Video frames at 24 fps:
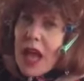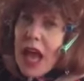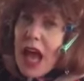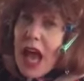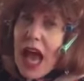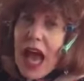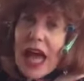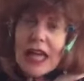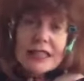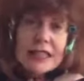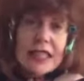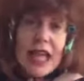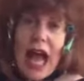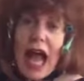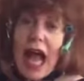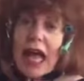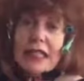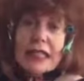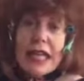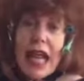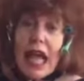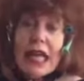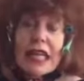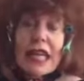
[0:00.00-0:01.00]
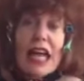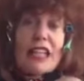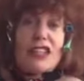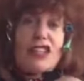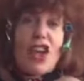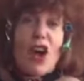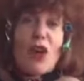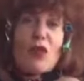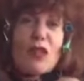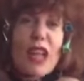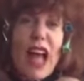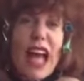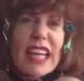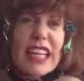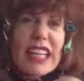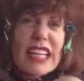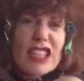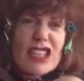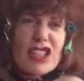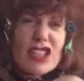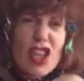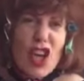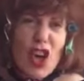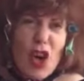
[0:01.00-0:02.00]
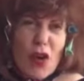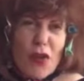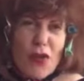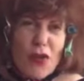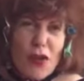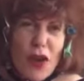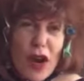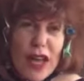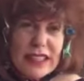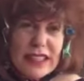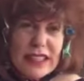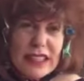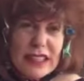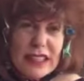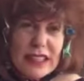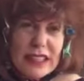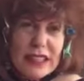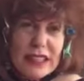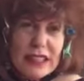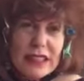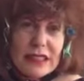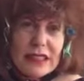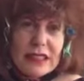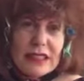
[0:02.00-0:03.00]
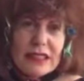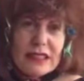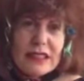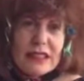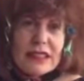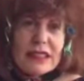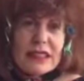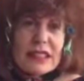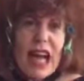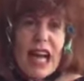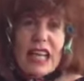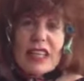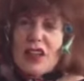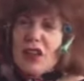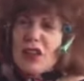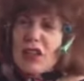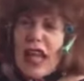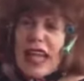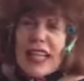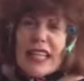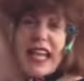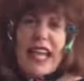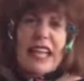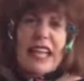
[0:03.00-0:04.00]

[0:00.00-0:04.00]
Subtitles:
and I don't like his girlfriend. I don't like